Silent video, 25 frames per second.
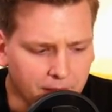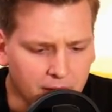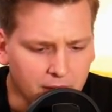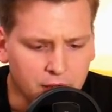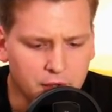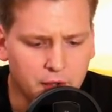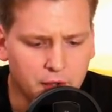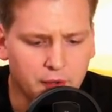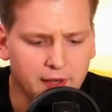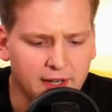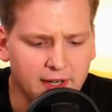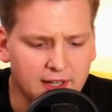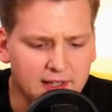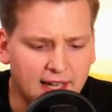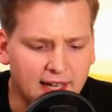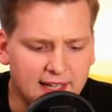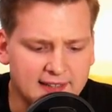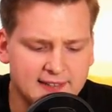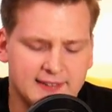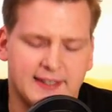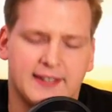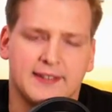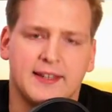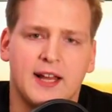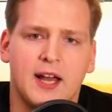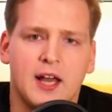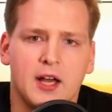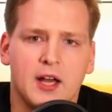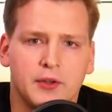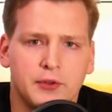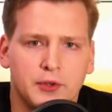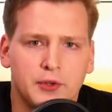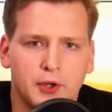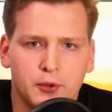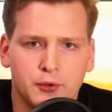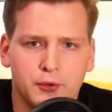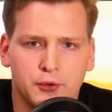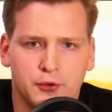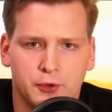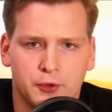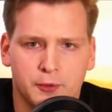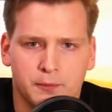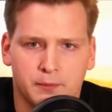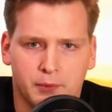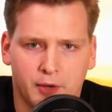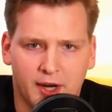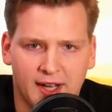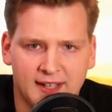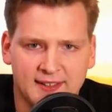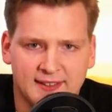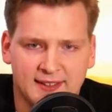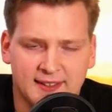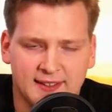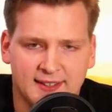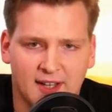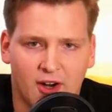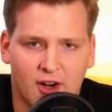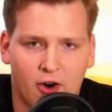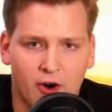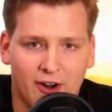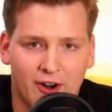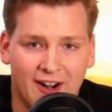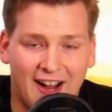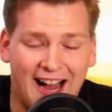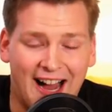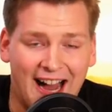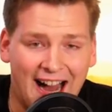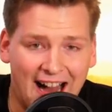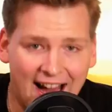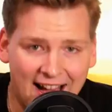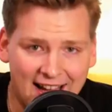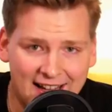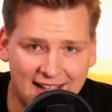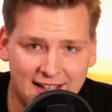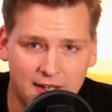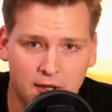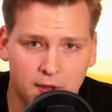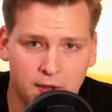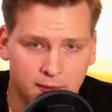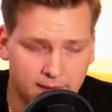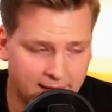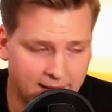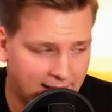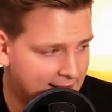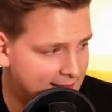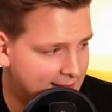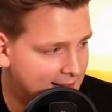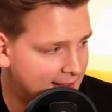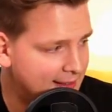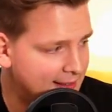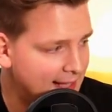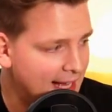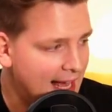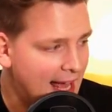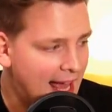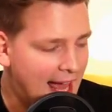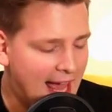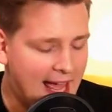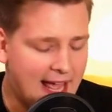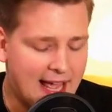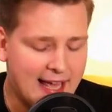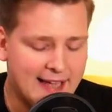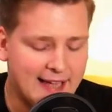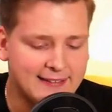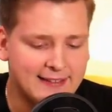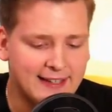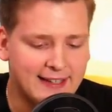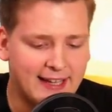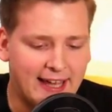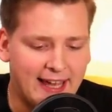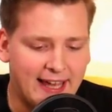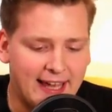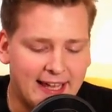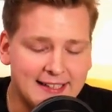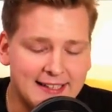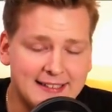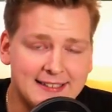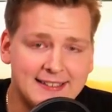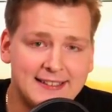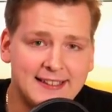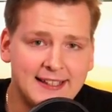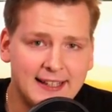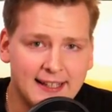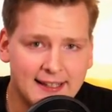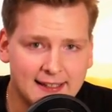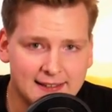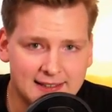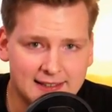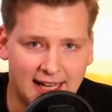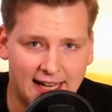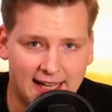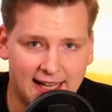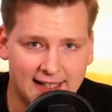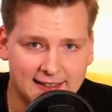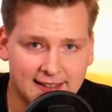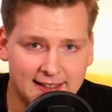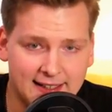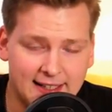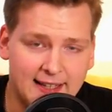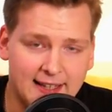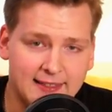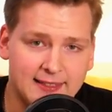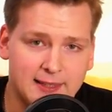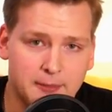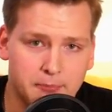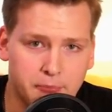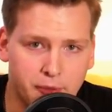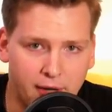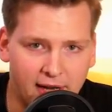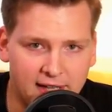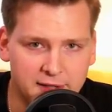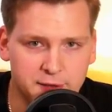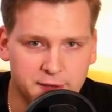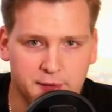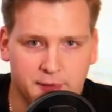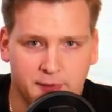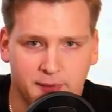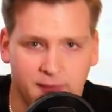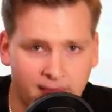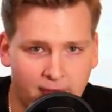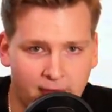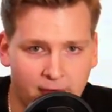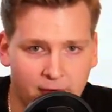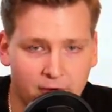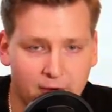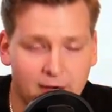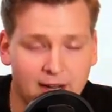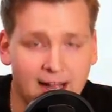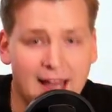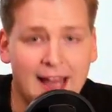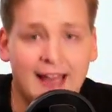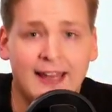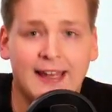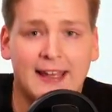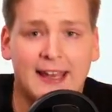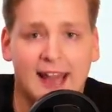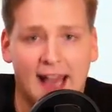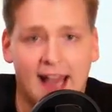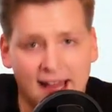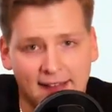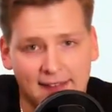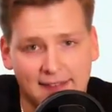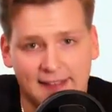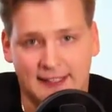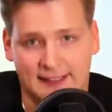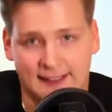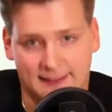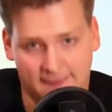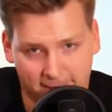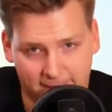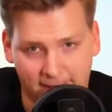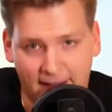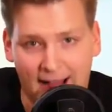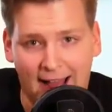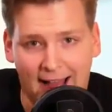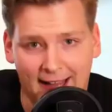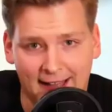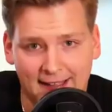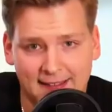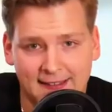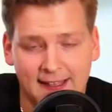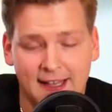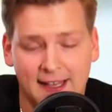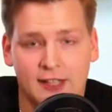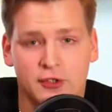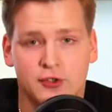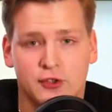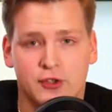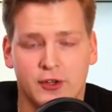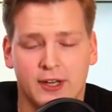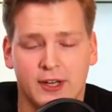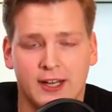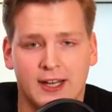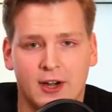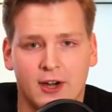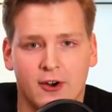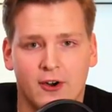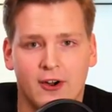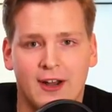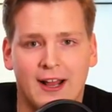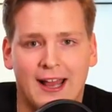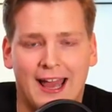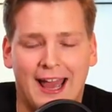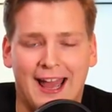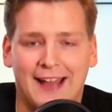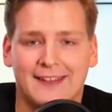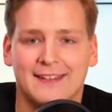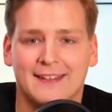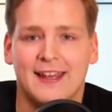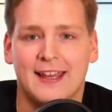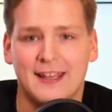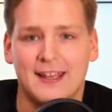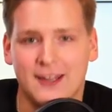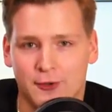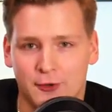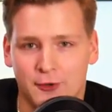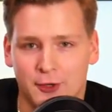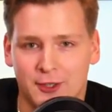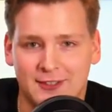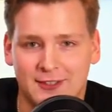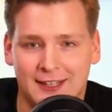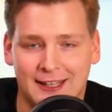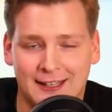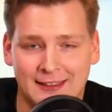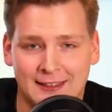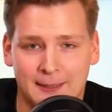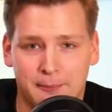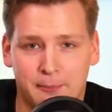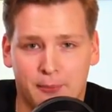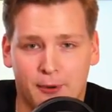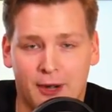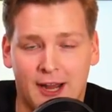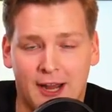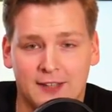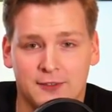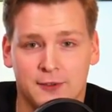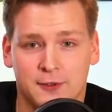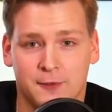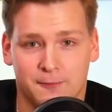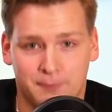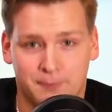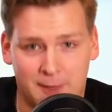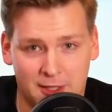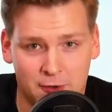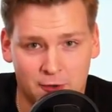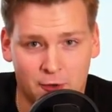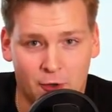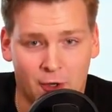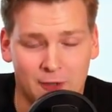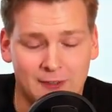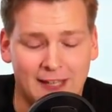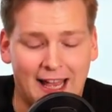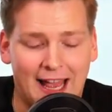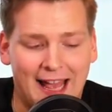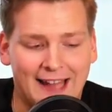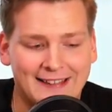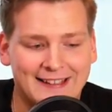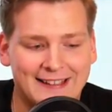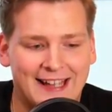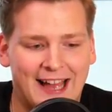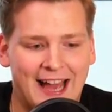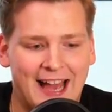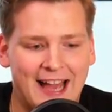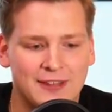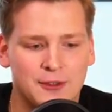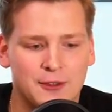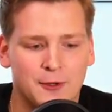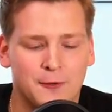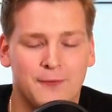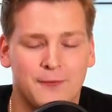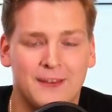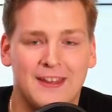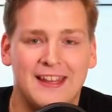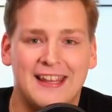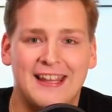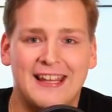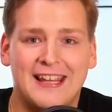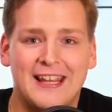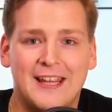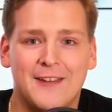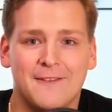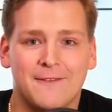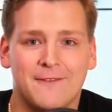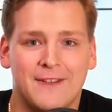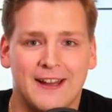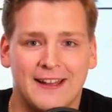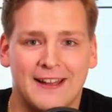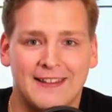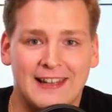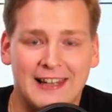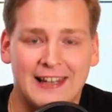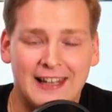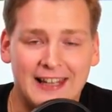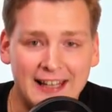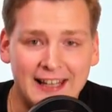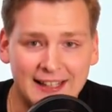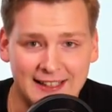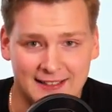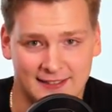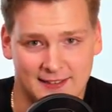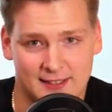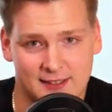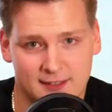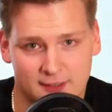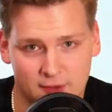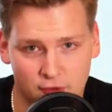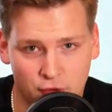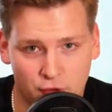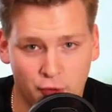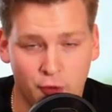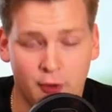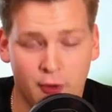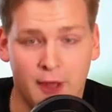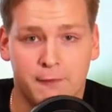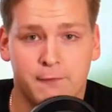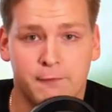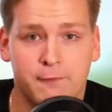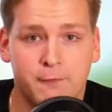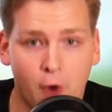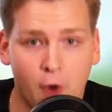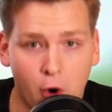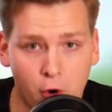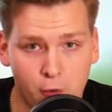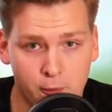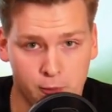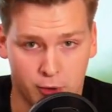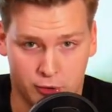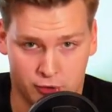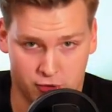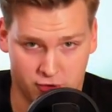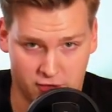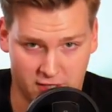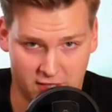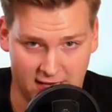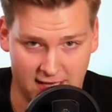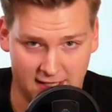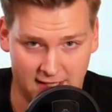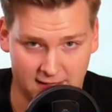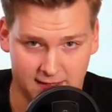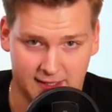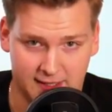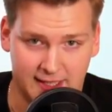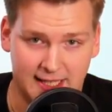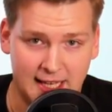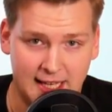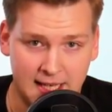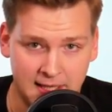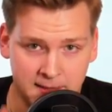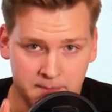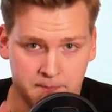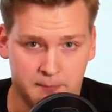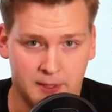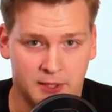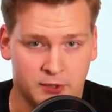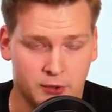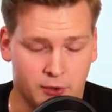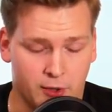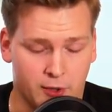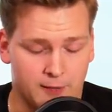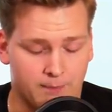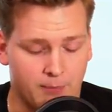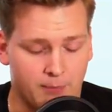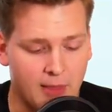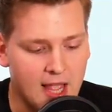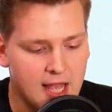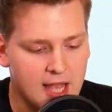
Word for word: you realize that those two prices are highly connected and a decline in the price of Tether can in fact trigger an increase in the price of Bitcoin and kind of even lead to a FOMO train in Bitcoin.